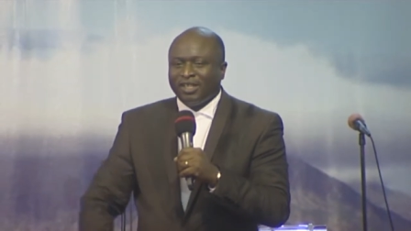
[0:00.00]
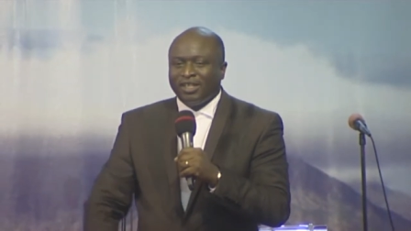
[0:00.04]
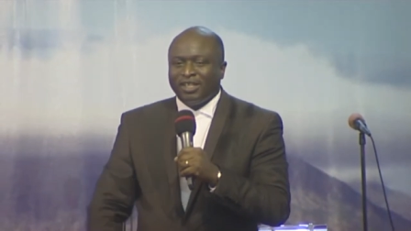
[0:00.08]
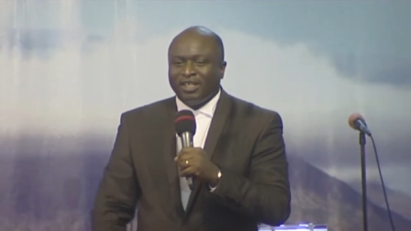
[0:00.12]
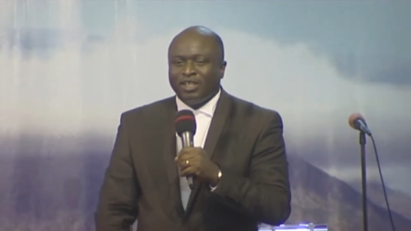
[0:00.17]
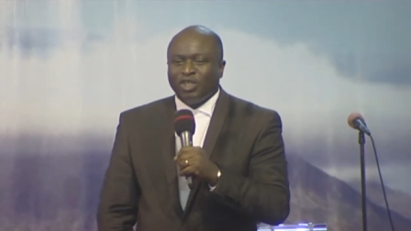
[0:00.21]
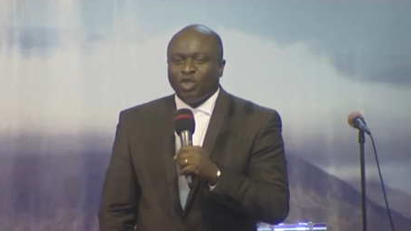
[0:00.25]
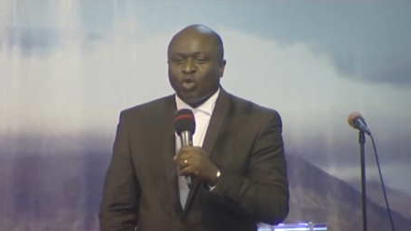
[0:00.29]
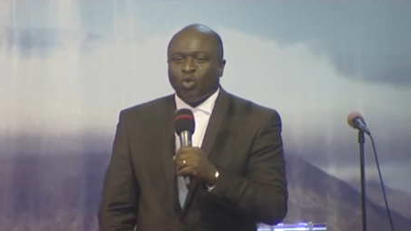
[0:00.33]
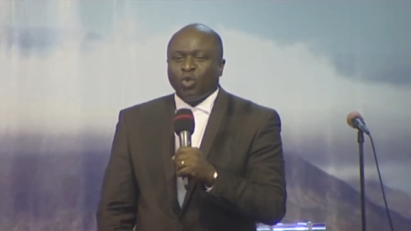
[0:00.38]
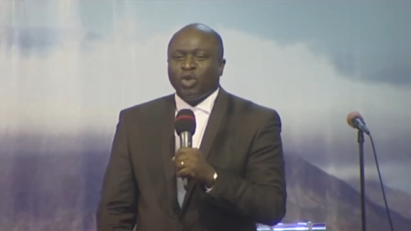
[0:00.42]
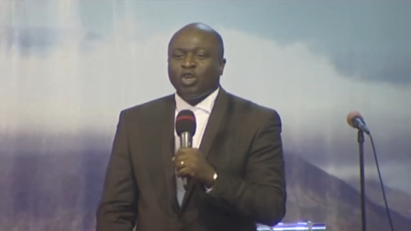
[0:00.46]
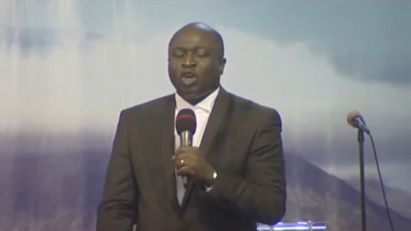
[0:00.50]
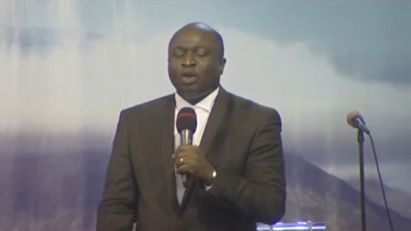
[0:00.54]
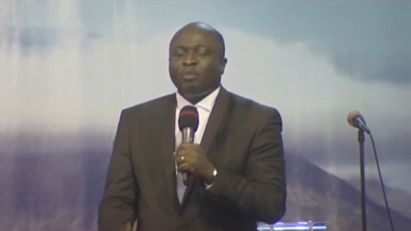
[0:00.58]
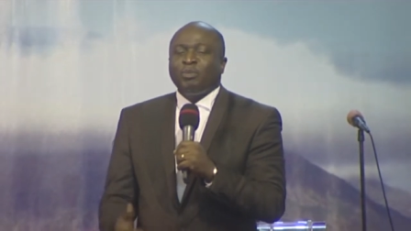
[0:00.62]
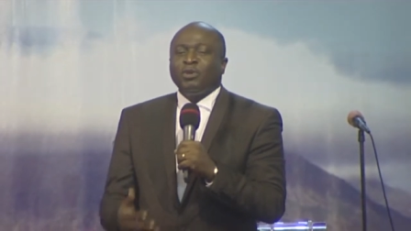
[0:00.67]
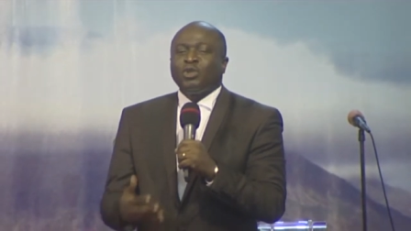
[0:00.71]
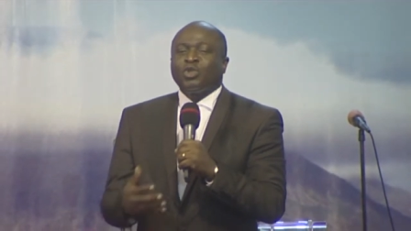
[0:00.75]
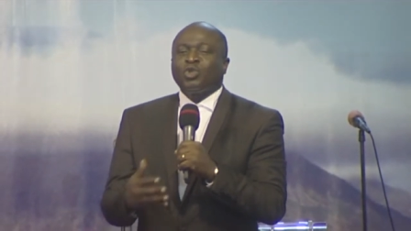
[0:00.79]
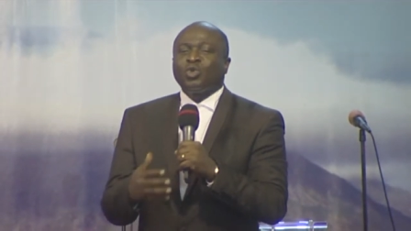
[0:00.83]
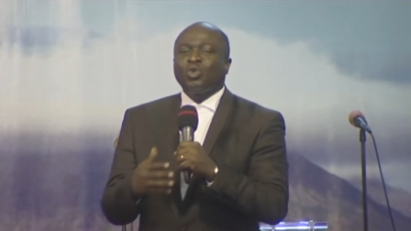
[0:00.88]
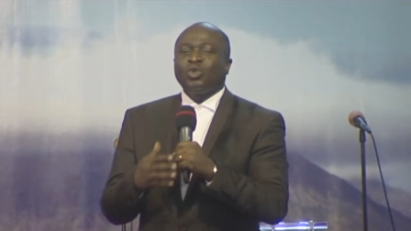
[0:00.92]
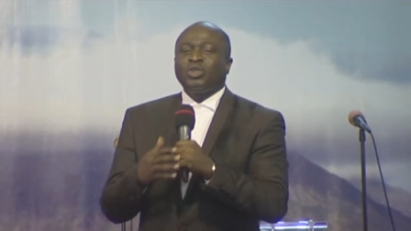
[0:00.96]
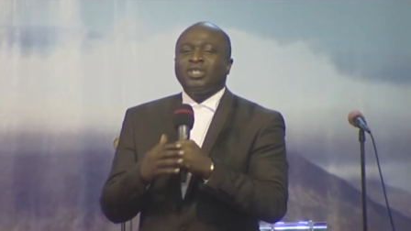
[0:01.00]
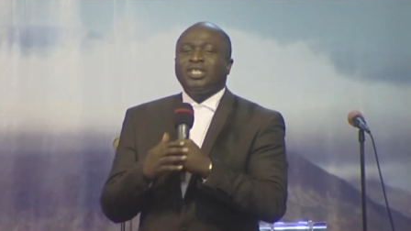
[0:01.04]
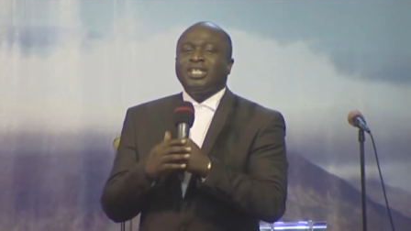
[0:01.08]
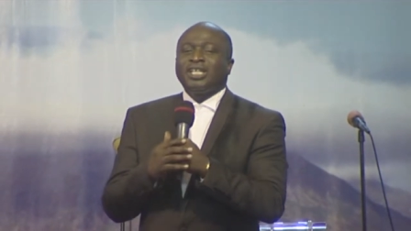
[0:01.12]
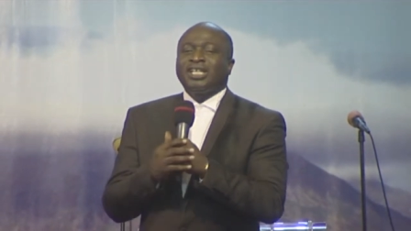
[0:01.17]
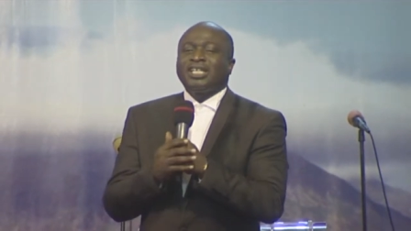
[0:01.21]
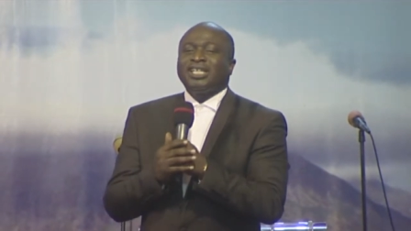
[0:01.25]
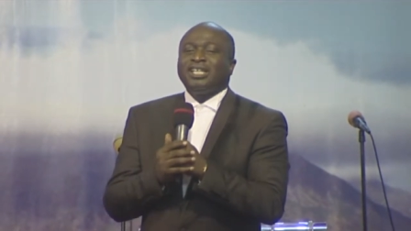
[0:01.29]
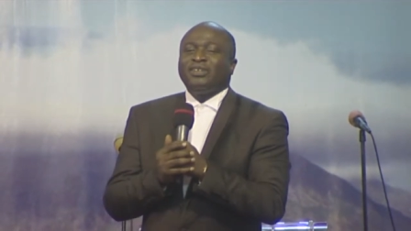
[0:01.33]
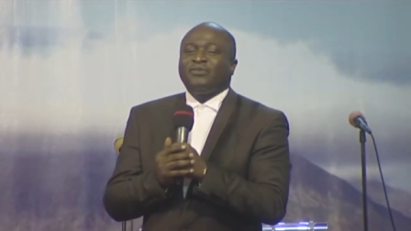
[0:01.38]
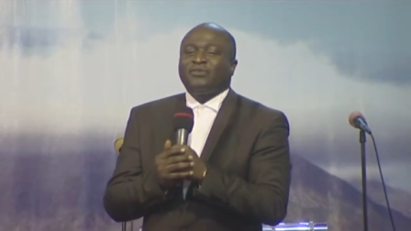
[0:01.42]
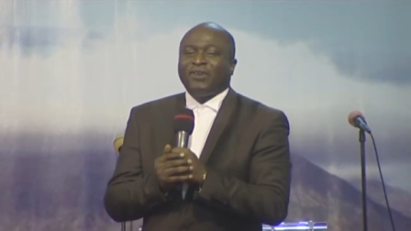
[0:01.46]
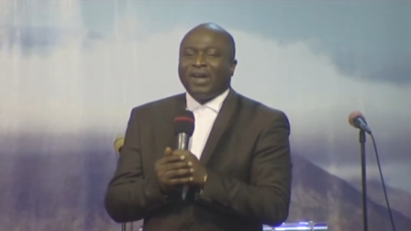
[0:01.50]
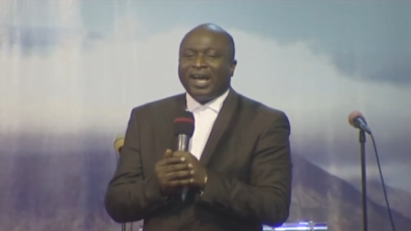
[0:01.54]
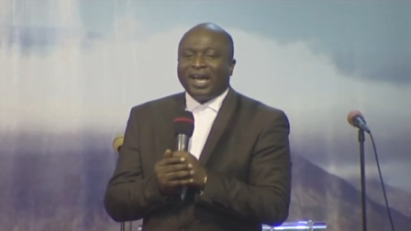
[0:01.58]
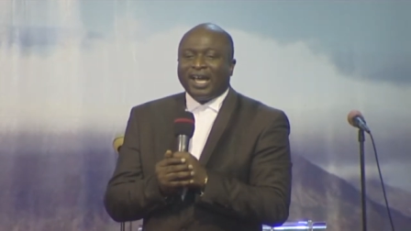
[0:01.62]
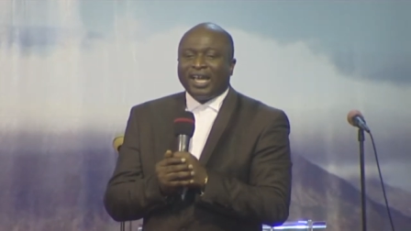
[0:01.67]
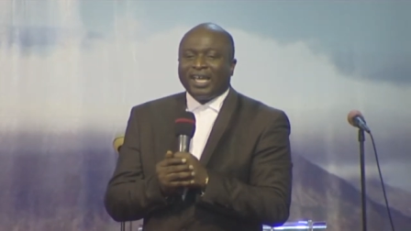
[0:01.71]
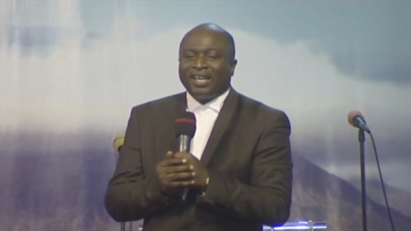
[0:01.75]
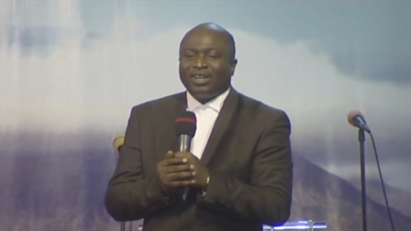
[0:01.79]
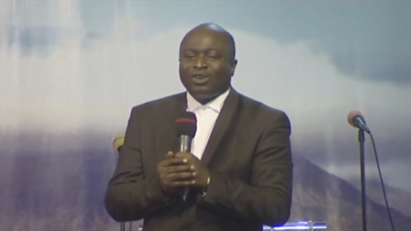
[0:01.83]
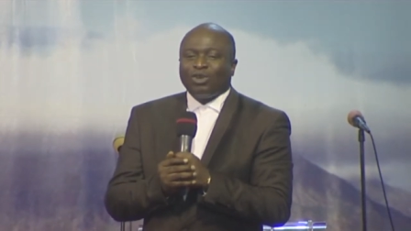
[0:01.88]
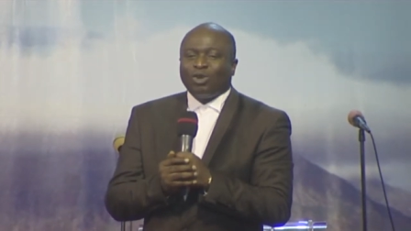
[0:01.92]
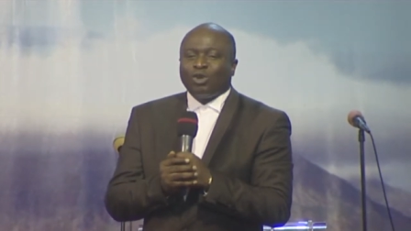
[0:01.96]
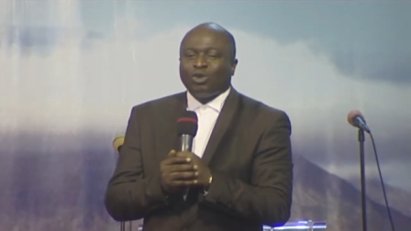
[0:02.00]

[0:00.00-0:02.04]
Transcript: You will not be too dignified or